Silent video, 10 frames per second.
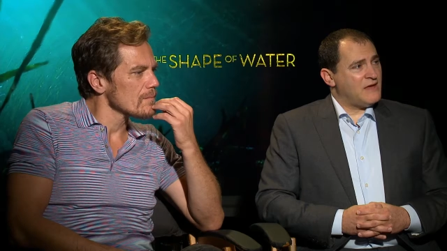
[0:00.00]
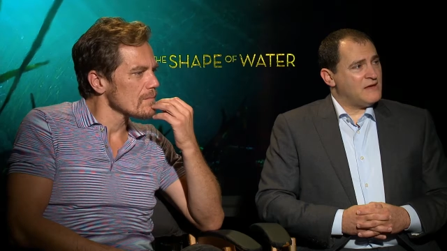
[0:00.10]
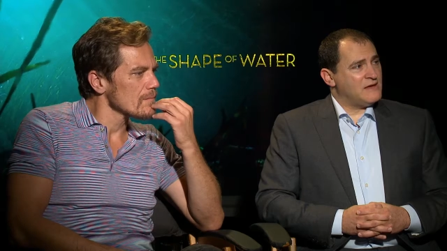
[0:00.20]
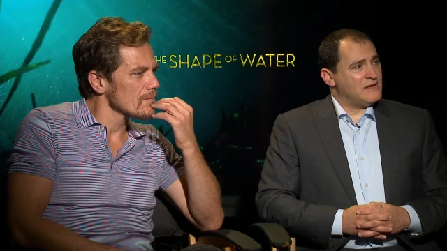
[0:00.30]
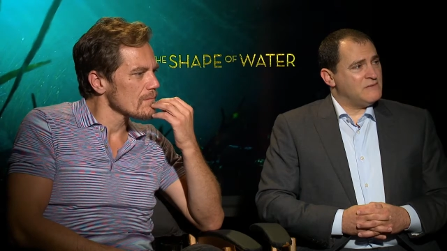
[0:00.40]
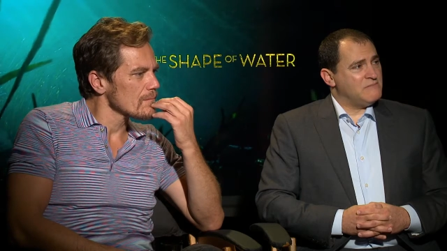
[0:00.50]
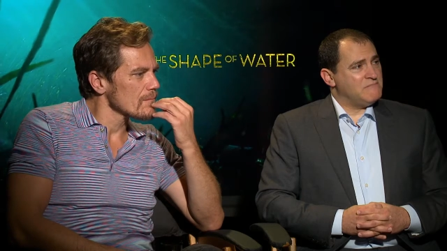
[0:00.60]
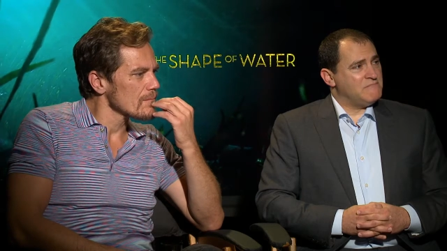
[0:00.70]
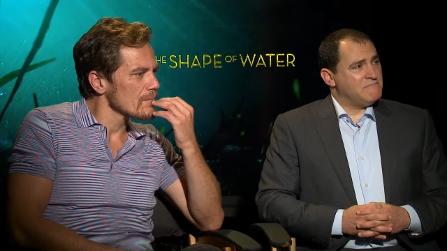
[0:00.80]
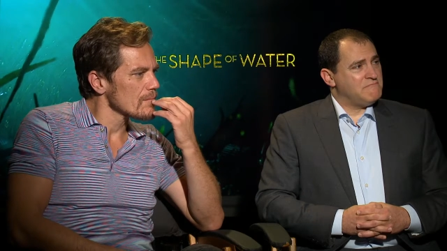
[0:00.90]
Speaker 1: uh,
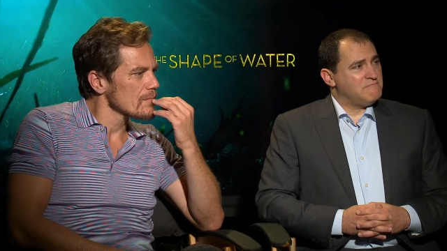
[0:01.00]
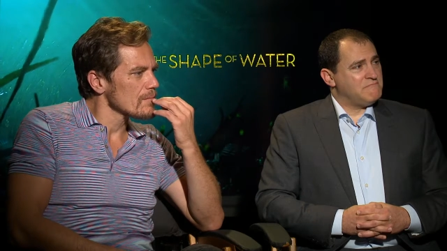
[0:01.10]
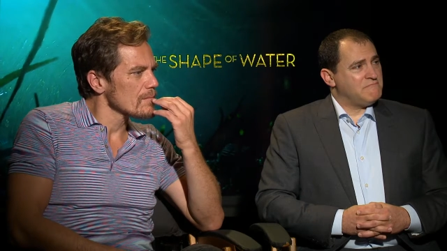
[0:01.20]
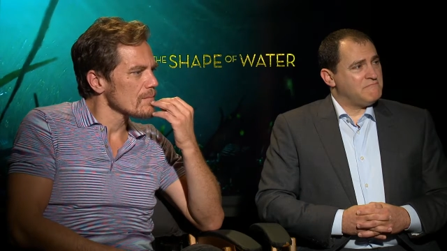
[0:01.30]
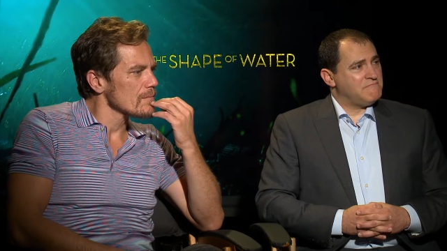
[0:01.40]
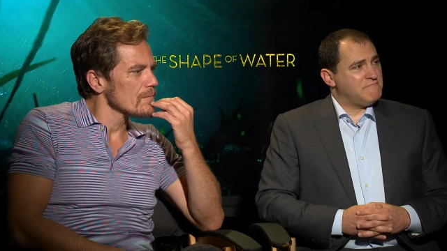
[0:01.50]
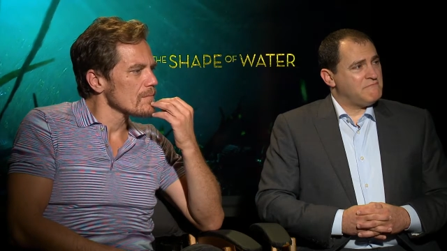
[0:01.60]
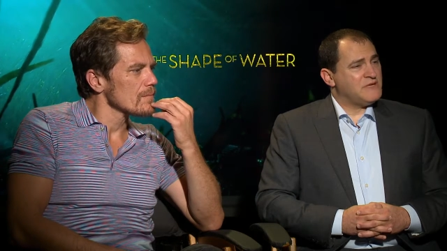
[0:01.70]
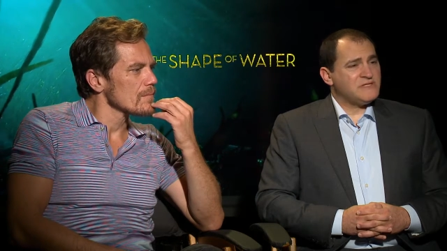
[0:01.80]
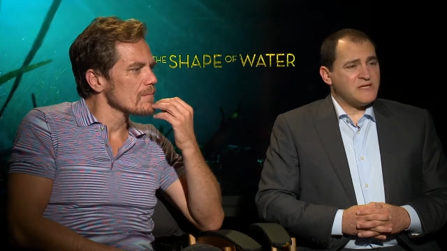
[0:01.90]

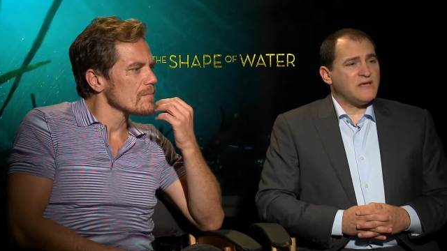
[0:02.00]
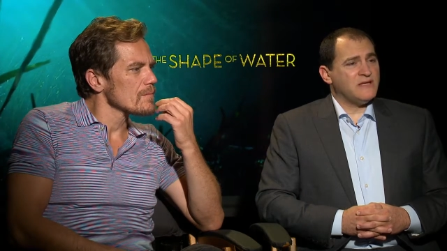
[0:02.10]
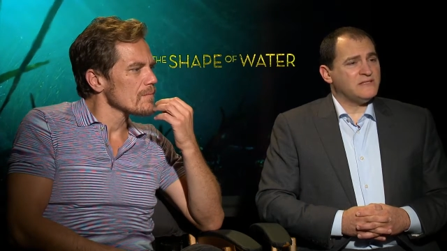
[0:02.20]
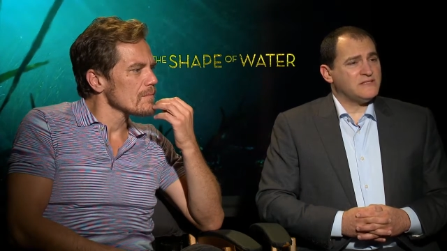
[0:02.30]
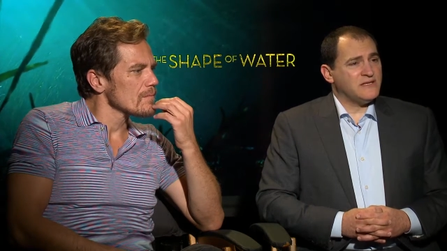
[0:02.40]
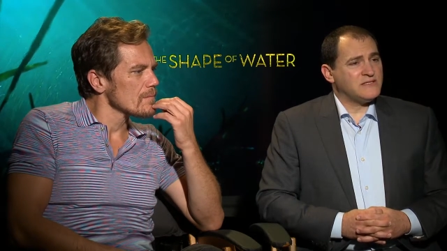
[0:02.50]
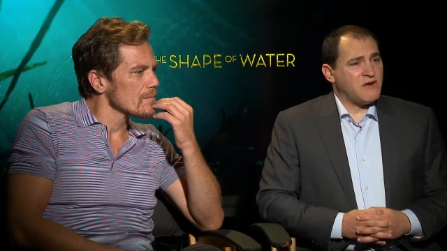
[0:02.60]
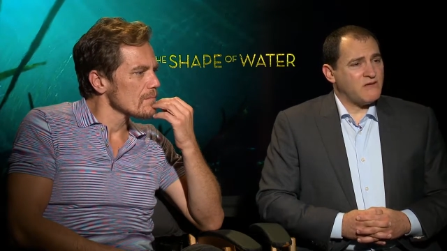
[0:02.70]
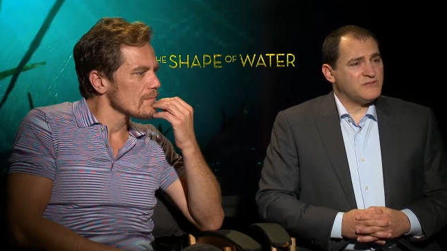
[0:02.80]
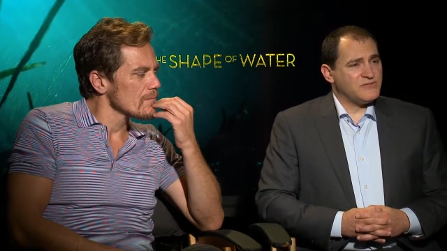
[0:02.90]
but it's it's it's
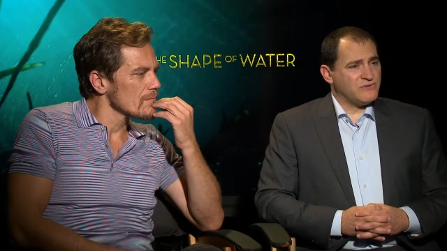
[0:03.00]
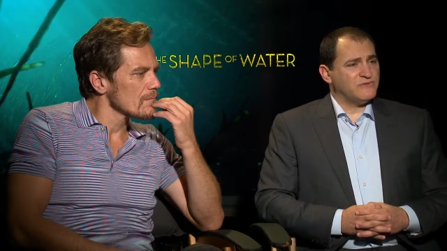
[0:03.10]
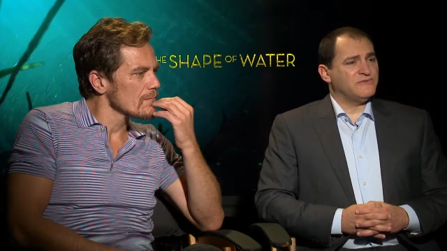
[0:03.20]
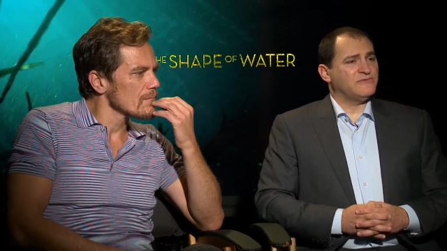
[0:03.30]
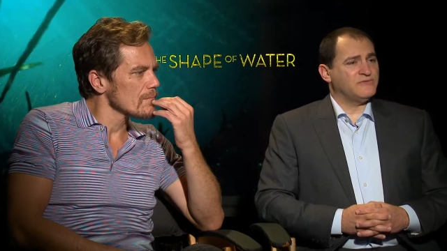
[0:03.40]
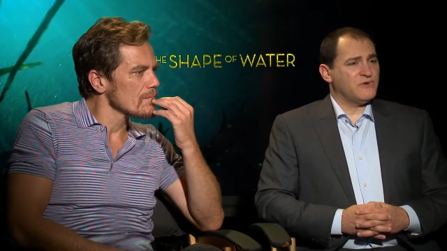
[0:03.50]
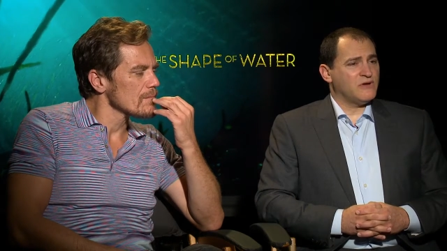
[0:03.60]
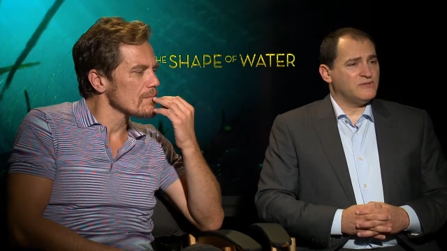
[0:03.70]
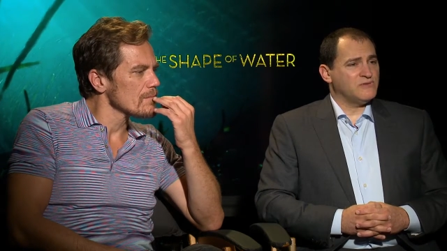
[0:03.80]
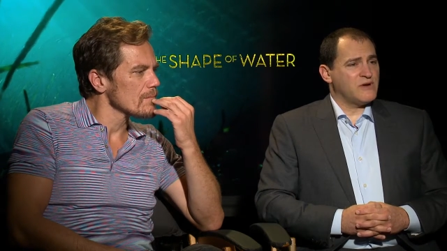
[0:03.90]
hard to sort of
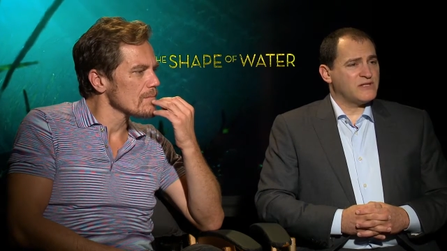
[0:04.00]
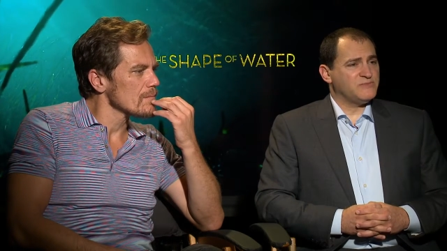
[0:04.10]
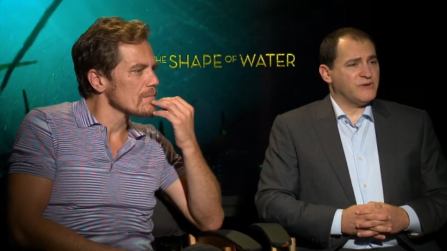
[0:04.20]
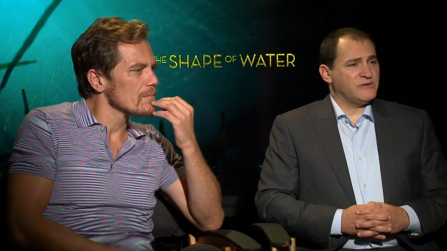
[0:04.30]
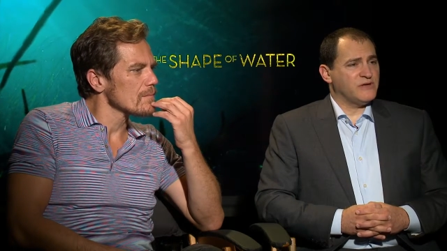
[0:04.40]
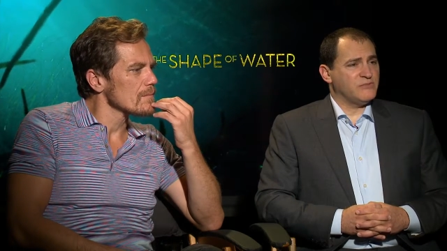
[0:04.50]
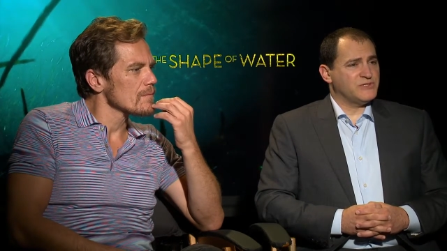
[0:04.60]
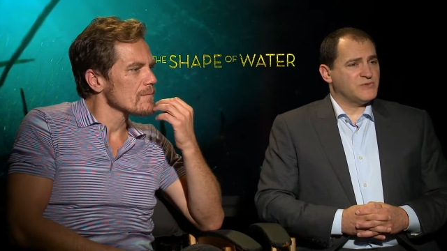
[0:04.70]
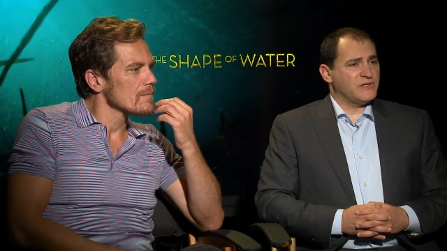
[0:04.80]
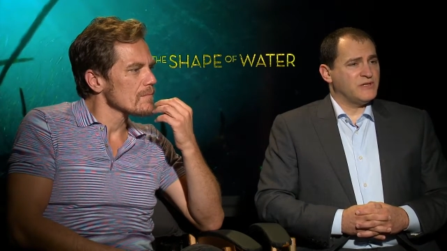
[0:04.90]
draw a direct parallel
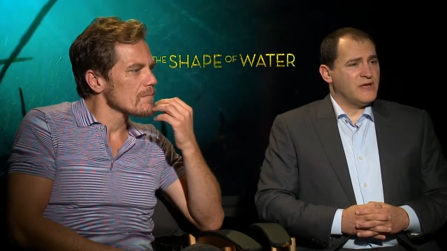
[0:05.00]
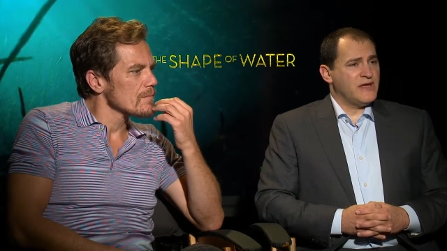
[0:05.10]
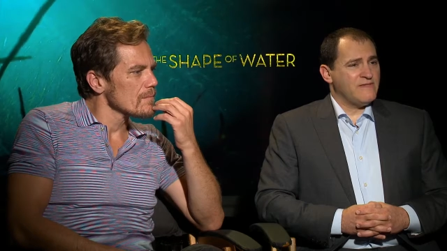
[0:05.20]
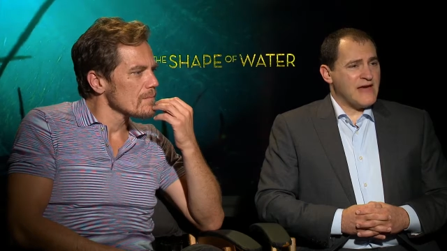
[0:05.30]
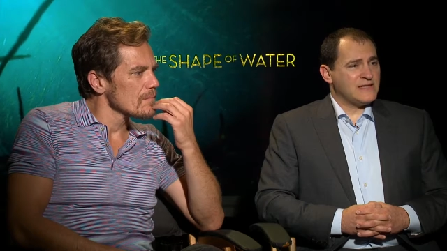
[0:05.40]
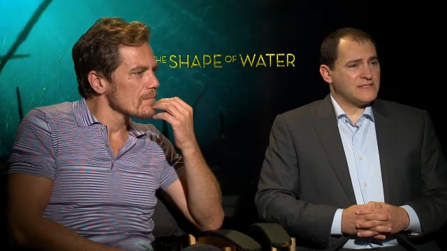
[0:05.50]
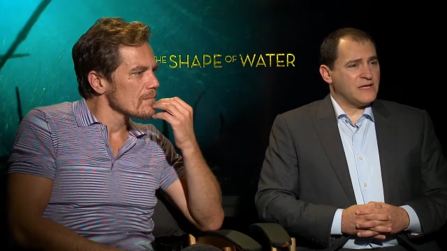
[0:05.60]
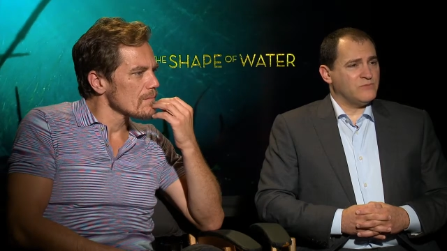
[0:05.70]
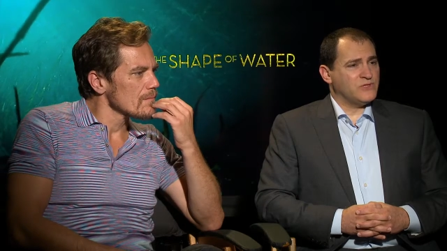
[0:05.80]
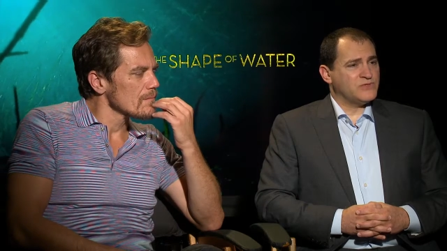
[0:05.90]
between that
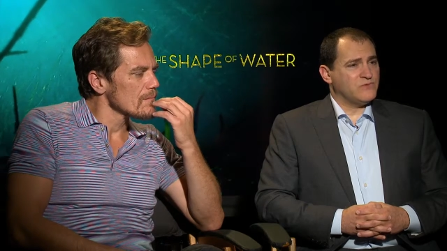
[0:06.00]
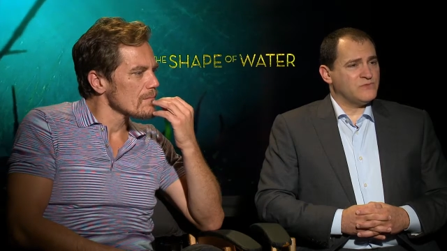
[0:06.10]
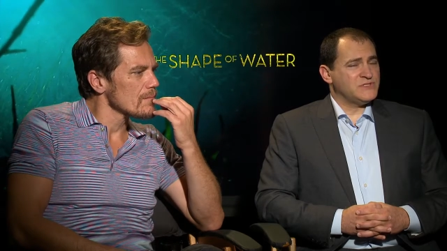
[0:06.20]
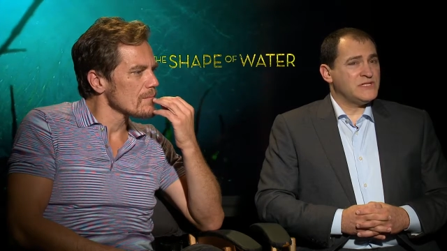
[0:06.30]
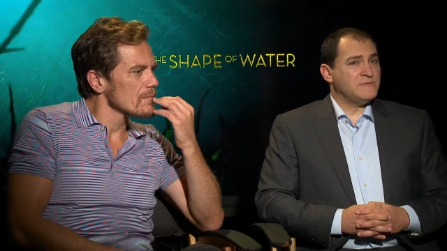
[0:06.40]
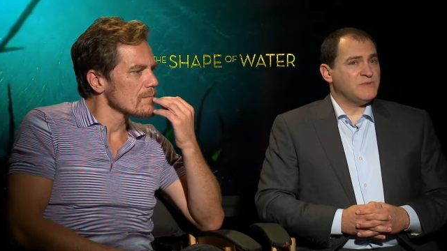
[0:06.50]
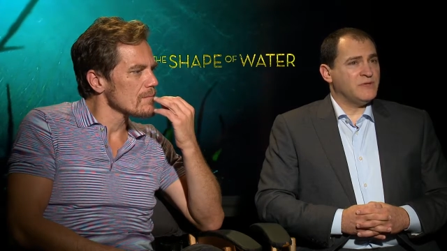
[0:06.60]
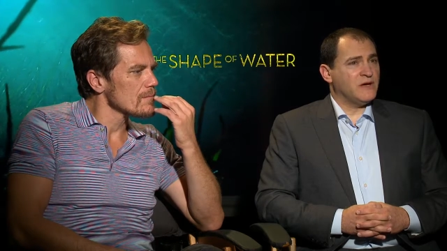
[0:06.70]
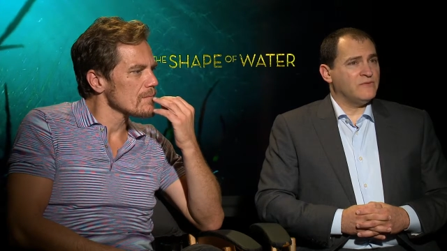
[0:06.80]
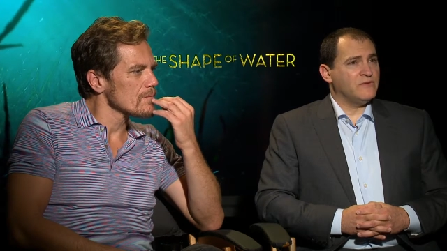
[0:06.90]
time, which seemed to
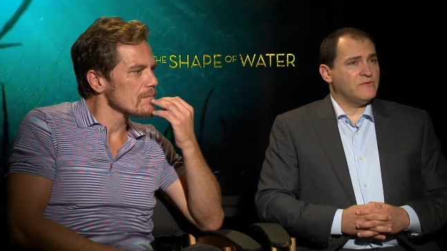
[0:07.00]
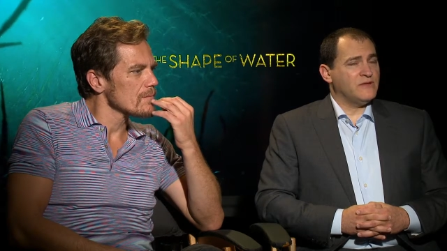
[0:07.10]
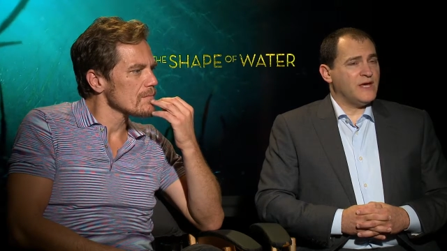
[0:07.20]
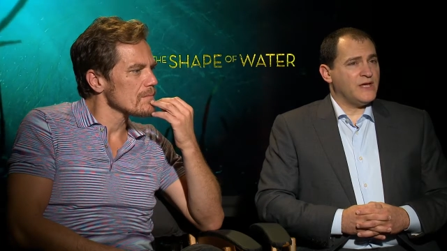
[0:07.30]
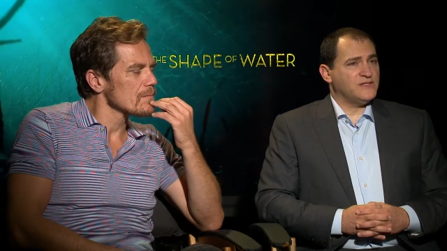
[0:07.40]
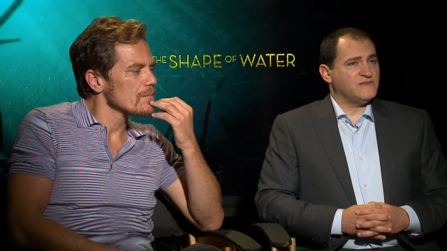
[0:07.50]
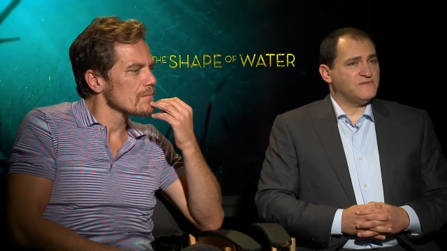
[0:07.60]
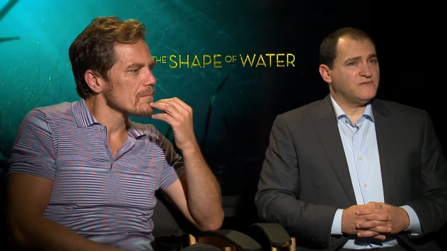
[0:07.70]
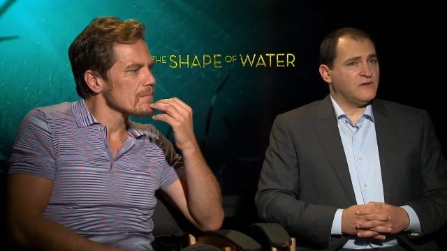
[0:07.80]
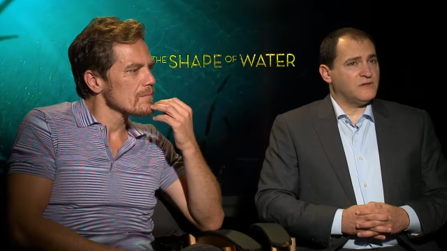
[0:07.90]
be on the edge of
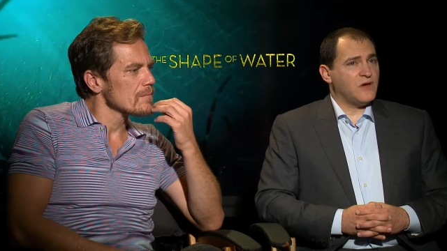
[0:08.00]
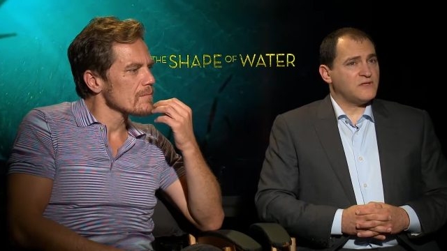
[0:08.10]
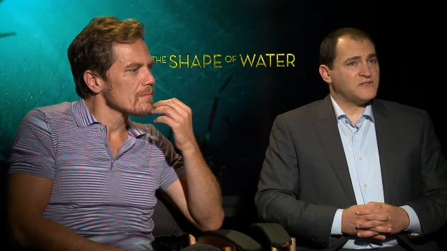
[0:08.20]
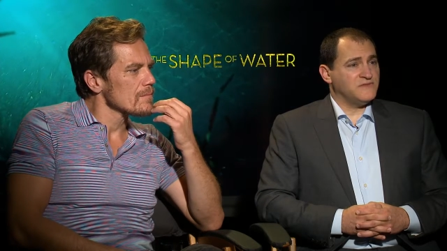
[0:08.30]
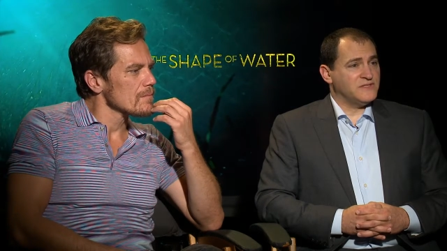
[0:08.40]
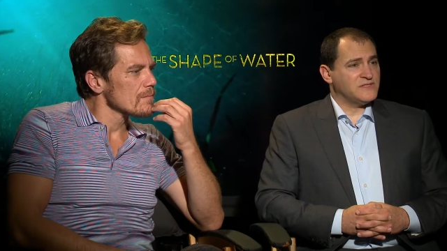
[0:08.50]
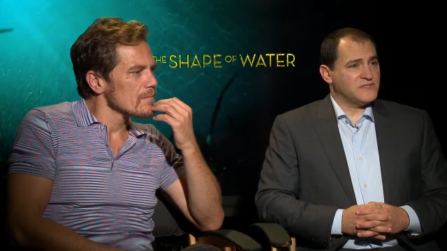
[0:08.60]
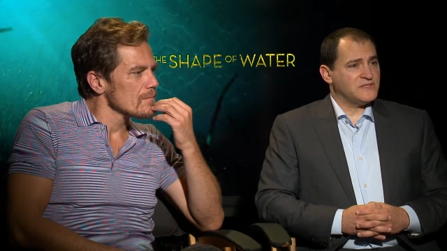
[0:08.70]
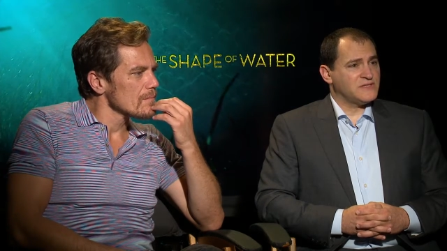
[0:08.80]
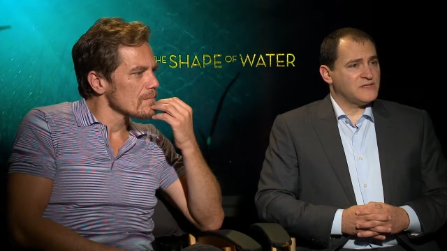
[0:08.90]
a loss of
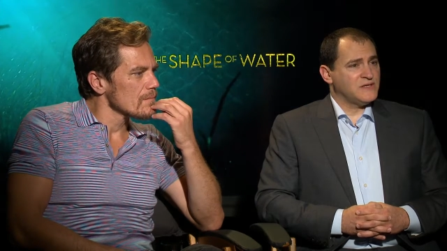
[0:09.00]
innocence,